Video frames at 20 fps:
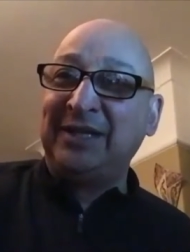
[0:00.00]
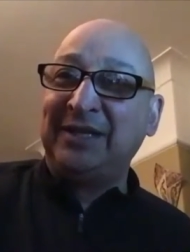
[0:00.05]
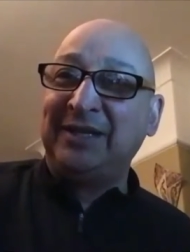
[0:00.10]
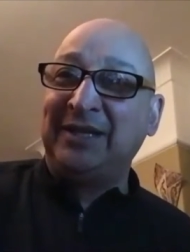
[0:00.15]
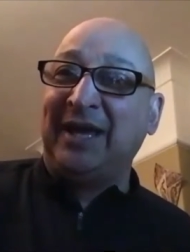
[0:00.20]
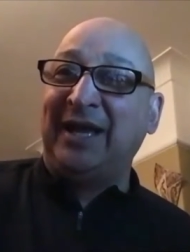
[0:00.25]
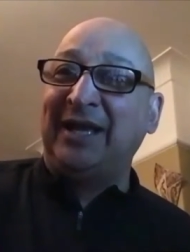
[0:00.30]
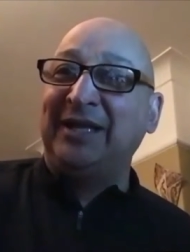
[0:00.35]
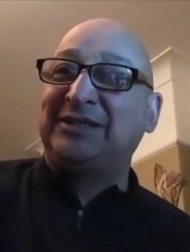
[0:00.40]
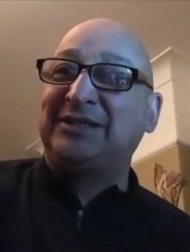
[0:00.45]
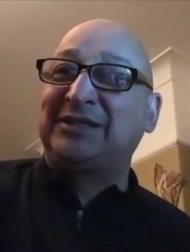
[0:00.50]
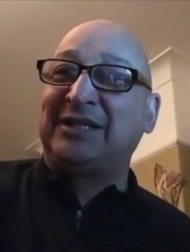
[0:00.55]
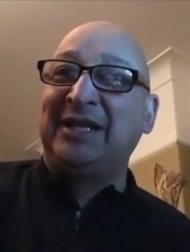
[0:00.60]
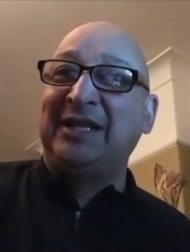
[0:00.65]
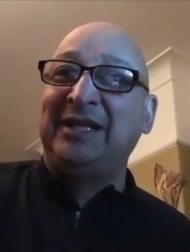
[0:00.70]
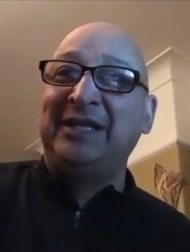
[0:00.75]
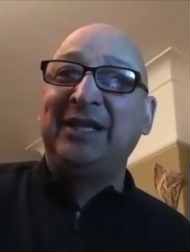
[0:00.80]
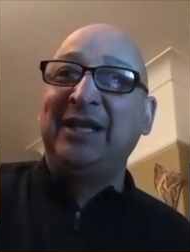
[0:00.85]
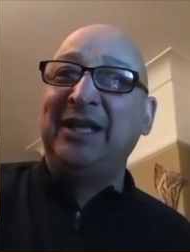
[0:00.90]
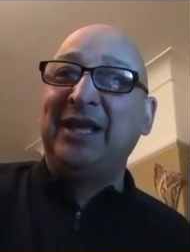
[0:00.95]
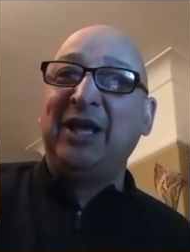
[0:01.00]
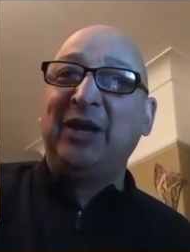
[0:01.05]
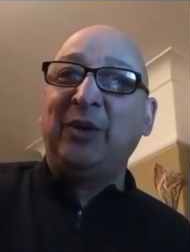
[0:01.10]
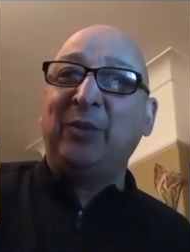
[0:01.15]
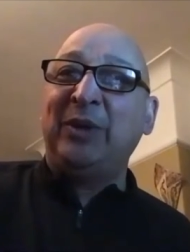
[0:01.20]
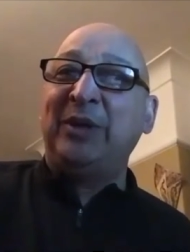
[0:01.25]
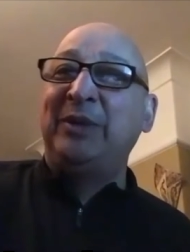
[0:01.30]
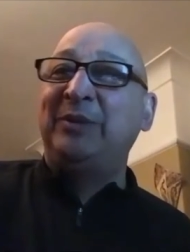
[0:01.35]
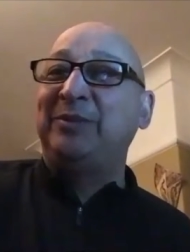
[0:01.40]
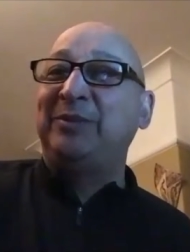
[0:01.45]
That actually
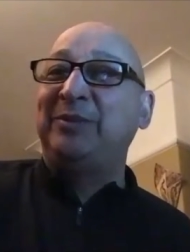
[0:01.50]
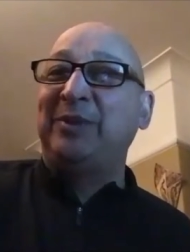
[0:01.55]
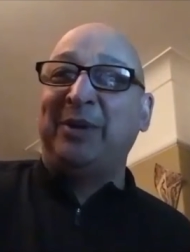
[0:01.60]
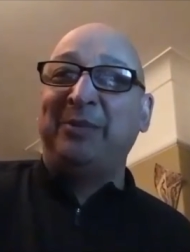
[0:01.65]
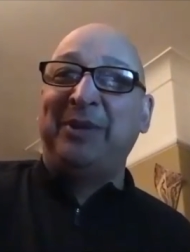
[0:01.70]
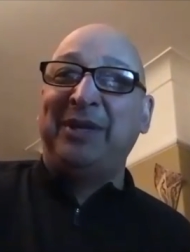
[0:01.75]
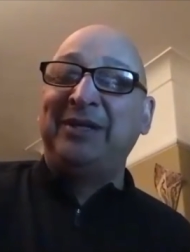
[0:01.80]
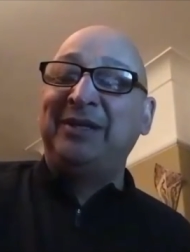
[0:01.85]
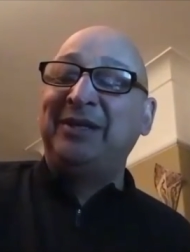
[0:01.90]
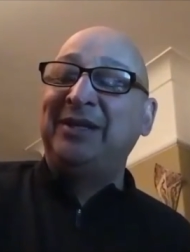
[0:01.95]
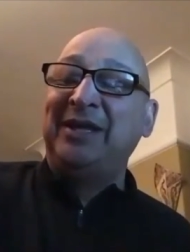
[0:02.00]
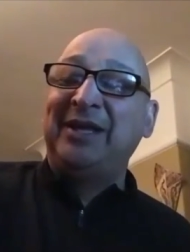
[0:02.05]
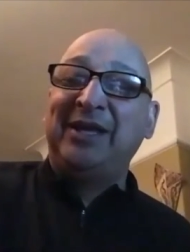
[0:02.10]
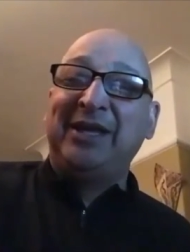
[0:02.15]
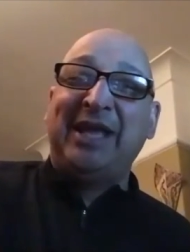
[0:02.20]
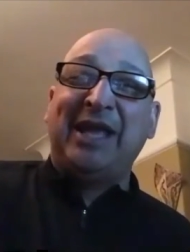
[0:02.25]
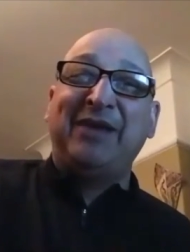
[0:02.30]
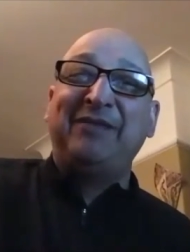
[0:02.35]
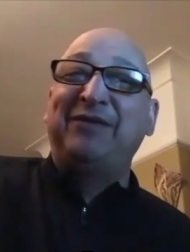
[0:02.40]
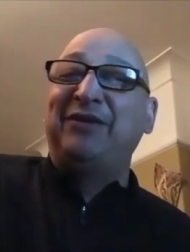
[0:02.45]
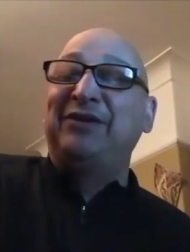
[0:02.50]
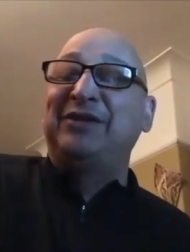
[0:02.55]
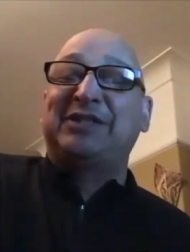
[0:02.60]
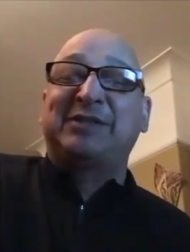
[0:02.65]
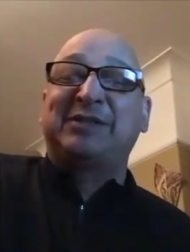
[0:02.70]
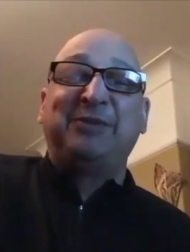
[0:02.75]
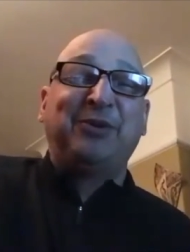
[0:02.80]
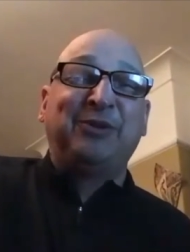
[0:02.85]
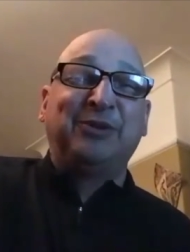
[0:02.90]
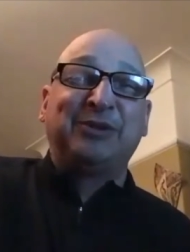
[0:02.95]
we, I mean, even on a
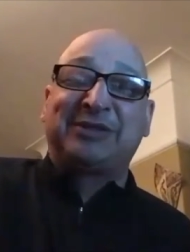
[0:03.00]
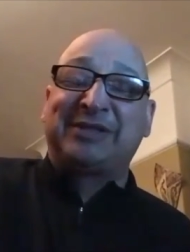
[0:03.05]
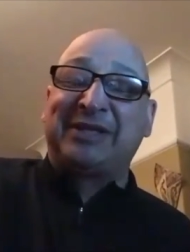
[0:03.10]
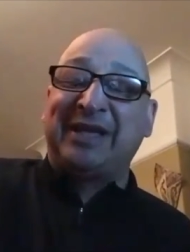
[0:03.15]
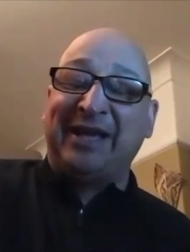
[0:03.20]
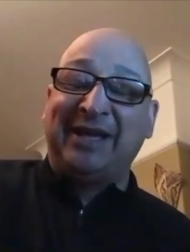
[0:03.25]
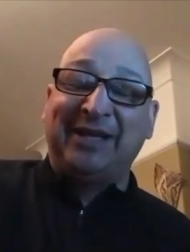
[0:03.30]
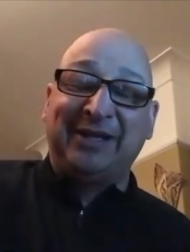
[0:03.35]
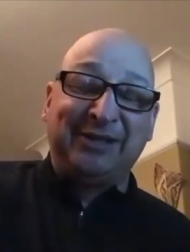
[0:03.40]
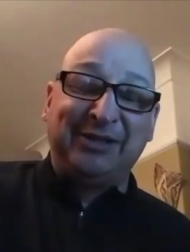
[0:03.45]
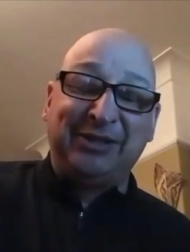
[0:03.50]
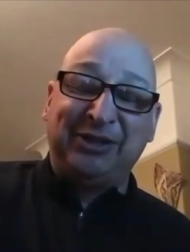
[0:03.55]
small scale, you